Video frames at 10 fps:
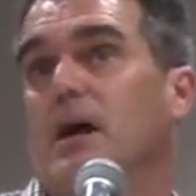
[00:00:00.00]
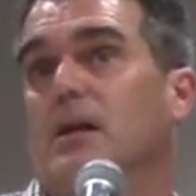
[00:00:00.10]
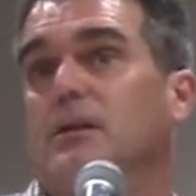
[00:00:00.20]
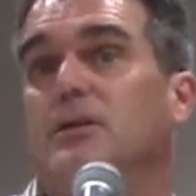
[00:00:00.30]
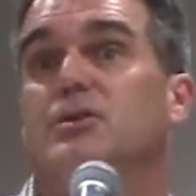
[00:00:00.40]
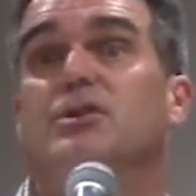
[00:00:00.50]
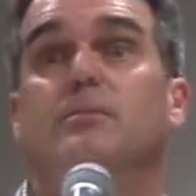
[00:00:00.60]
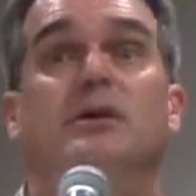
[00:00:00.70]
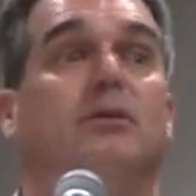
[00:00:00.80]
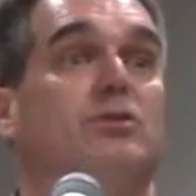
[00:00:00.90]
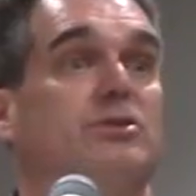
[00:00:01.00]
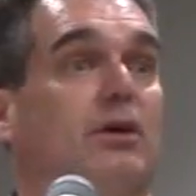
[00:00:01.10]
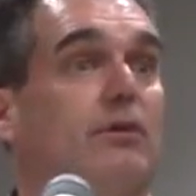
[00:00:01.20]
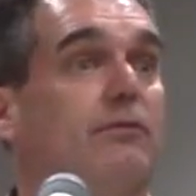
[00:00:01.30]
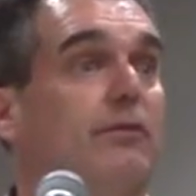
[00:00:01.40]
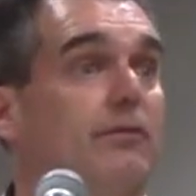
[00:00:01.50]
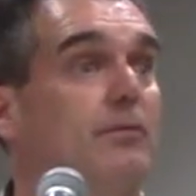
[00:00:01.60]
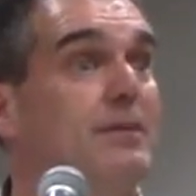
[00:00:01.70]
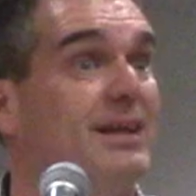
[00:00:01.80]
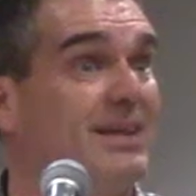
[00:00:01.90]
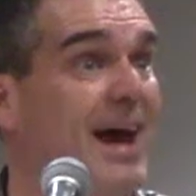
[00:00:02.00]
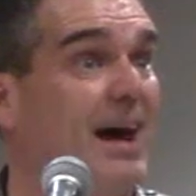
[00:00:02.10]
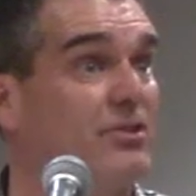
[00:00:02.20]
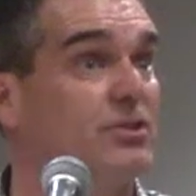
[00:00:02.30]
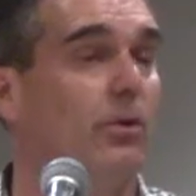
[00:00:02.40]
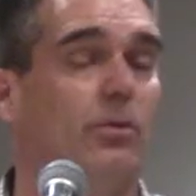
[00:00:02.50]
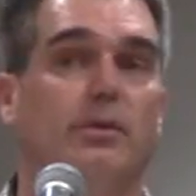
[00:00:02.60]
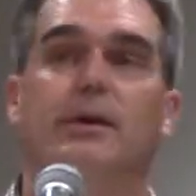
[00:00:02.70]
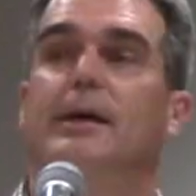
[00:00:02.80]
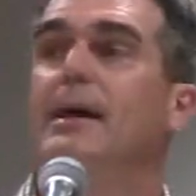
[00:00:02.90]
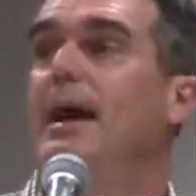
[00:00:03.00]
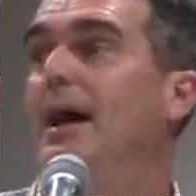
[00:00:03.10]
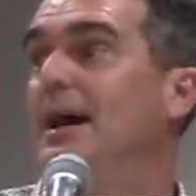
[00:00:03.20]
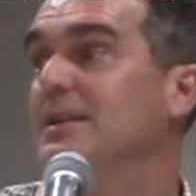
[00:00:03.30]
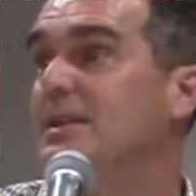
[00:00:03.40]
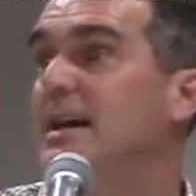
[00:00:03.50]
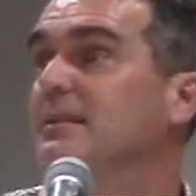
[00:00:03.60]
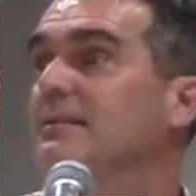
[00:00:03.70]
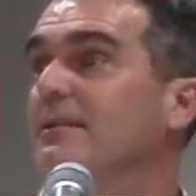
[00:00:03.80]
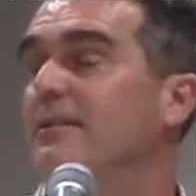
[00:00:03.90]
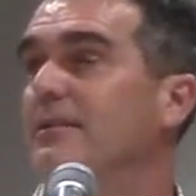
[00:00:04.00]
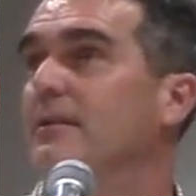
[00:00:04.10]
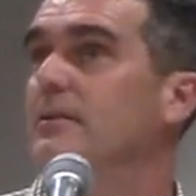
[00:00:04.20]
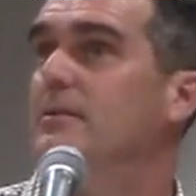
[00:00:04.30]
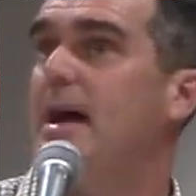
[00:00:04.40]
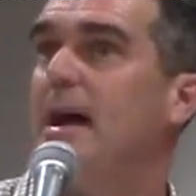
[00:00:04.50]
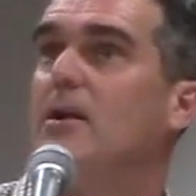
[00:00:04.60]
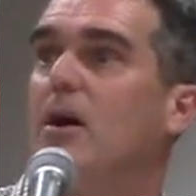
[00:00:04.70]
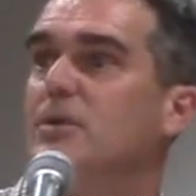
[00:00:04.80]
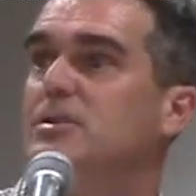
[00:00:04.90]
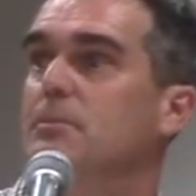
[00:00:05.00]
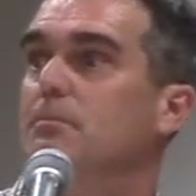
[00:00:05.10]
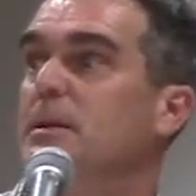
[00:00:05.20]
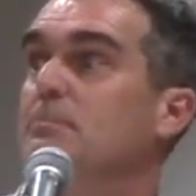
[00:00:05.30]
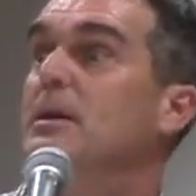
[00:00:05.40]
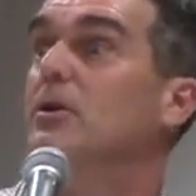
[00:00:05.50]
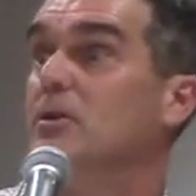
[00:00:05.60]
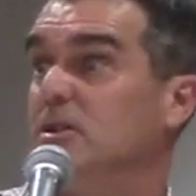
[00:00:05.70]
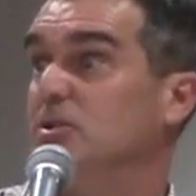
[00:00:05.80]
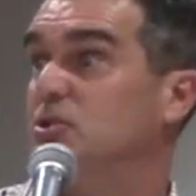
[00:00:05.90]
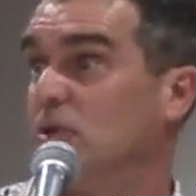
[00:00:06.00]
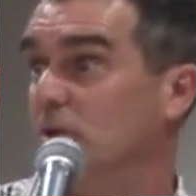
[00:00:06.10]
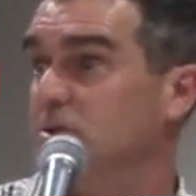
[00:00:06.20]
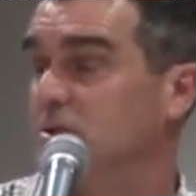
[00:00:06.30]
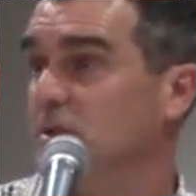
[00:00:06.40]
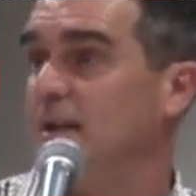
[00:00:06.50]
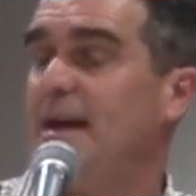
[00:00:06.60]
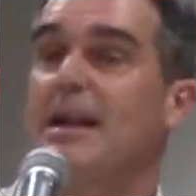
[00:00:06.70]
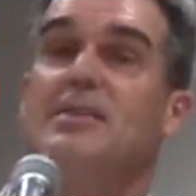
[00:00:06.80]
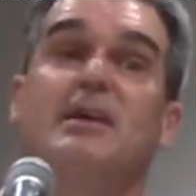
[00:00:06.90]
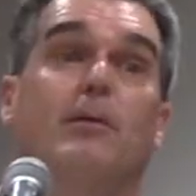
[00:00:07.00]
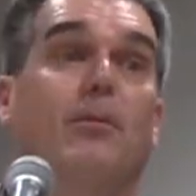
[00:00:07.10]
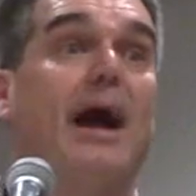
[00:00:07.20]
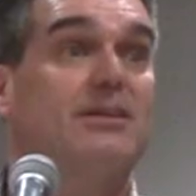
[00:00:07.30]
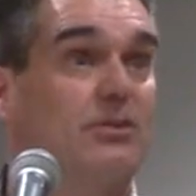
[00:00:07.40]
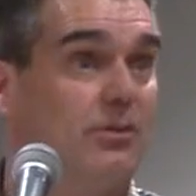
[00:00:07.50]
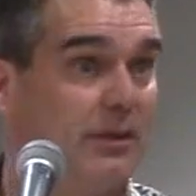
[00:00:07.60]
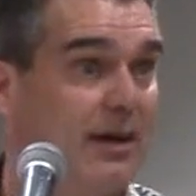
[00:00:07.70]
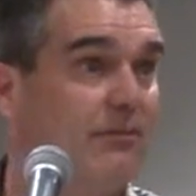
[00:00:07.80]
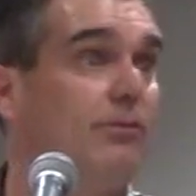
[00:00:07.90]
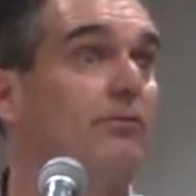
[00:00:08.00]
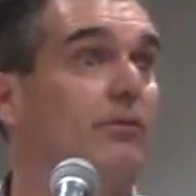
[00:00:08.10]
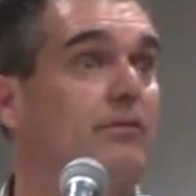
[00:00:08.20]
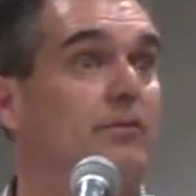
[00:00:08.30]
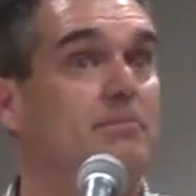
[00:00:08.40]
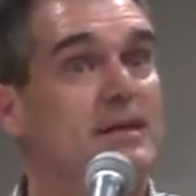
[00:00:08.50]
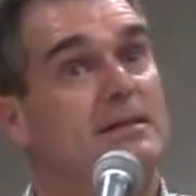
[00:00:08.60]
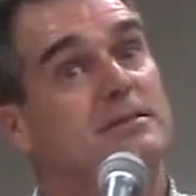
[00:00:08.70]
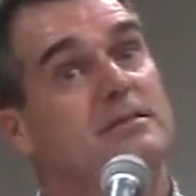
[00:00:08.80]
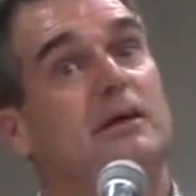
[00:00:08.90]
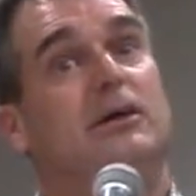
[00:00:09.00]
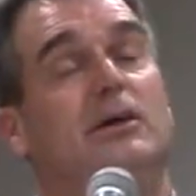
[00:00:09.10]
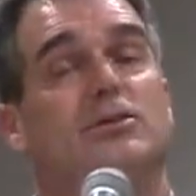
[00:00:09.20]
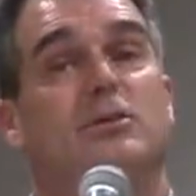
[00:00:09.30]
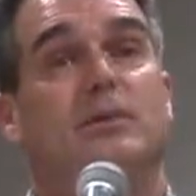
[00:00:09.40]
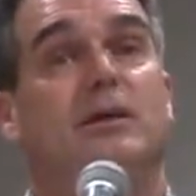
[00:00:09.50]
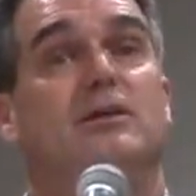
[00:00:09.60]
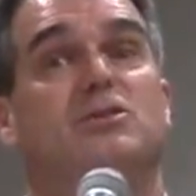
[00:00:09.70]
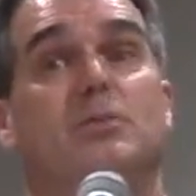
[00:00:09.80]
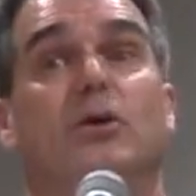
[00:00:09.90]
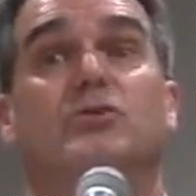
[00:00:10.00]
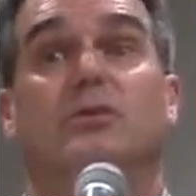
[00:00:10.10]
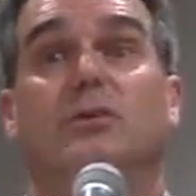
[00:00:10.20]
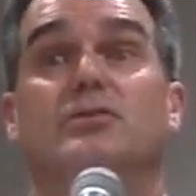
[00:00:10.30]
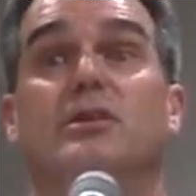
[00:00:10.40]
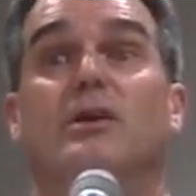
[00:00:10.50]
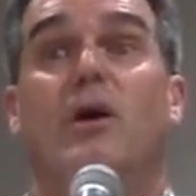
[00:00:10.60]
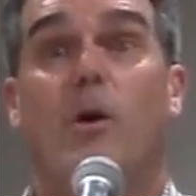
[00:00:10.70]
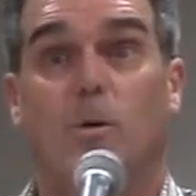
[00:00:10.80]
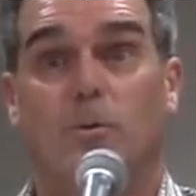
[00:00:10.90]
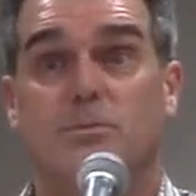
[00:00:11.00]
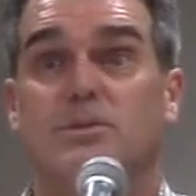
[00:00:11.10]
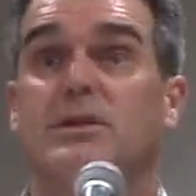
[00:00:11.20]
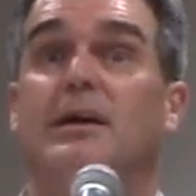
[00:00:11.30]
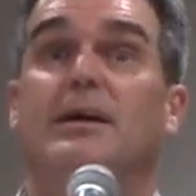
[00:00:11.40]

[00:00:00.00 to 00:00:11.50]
leadership being reserved for men in the household, and that ought to be mirrored in the church. And I think in a practical level, for men to be spiritual leaders in their homes,